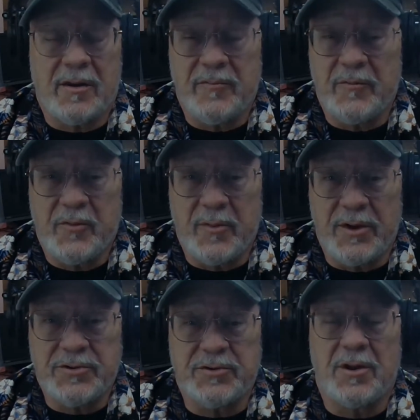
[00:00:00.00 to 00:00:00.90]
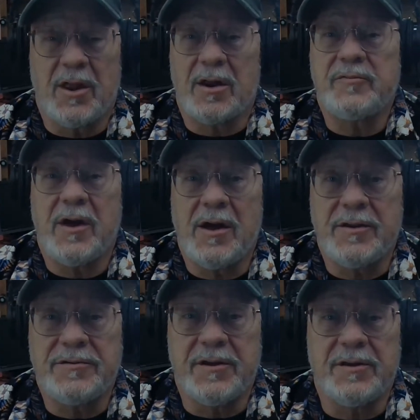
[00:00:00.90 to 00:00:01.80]
of information, a lot of
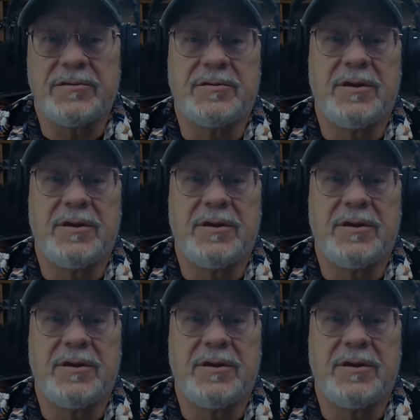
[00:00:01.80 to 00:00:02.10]
content.